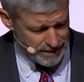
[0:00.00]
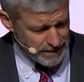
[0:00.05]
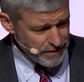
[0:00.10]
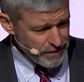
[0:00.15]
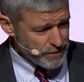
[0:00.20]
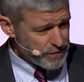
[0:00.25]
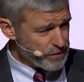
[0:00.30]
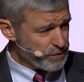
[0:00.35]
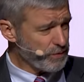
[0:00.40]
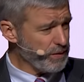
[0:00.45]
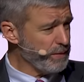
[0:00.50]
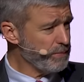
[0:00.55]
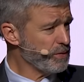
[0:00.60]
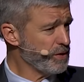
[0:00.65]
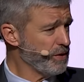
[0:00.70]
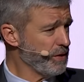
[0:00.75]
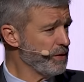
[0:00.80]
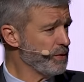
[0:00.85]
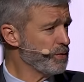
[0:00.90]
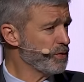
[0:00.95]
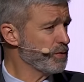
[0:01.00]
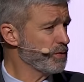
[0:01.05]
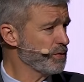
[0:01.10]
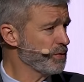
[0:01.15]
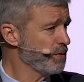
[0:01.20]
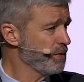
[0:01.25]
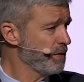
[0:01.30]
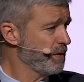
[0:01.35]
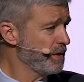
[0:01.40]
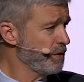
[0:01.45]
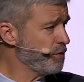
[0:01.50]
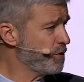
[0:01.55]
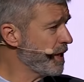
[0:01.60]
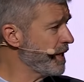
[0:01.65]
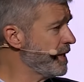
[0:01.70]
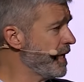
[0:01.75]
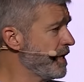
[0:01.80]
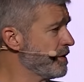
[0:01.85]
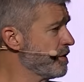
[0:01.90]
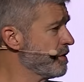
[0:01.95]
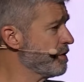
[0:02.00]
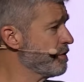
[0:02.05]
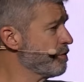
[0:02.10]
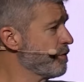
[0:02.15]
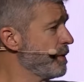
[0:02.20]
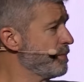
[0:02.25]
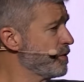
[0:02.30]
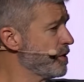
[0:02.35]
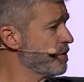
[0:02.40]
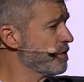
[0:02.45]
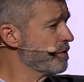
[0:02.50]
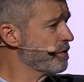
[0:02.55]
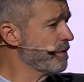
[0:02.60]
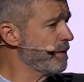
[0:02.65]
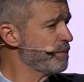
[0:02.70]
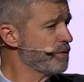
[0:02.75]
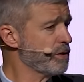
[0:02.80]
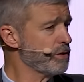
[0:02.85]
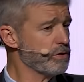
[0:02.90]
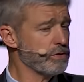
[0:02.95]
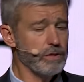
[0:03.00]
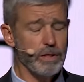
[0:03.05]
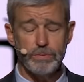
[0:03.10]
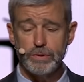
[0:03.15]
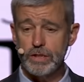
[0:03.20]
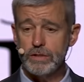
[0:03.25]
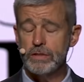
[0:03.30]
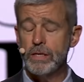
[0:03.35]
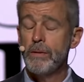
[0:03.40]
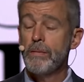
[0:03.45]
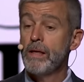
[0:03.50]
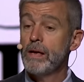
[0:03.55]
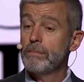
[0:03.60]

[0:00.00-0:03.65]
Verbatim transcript: the scriptures. You say, yes, the scriptures, scriptures, scriptures,